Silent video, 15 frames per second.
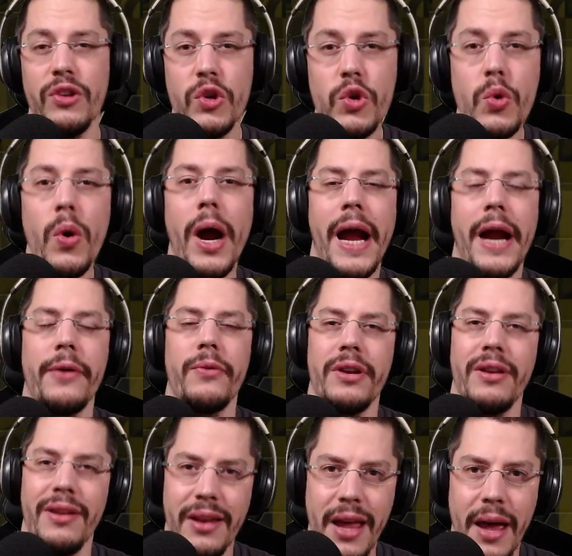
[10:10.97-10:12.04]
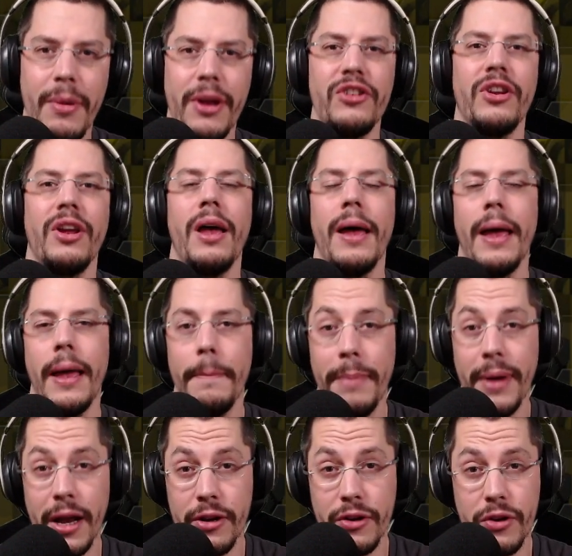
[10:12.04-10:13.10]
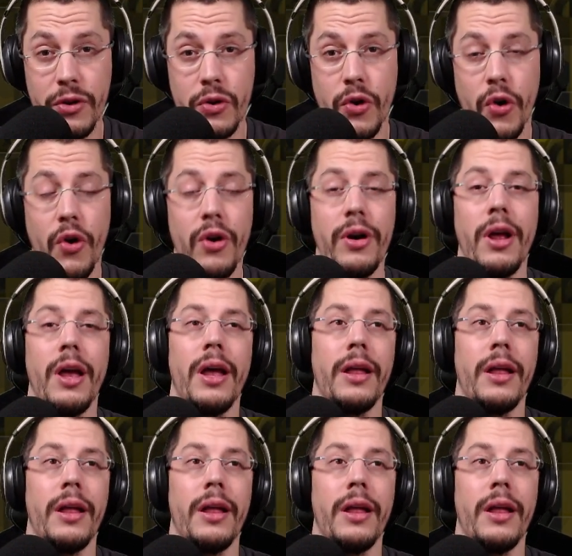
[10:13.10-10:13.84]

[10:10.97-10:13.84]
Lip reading: 200 damage per turn.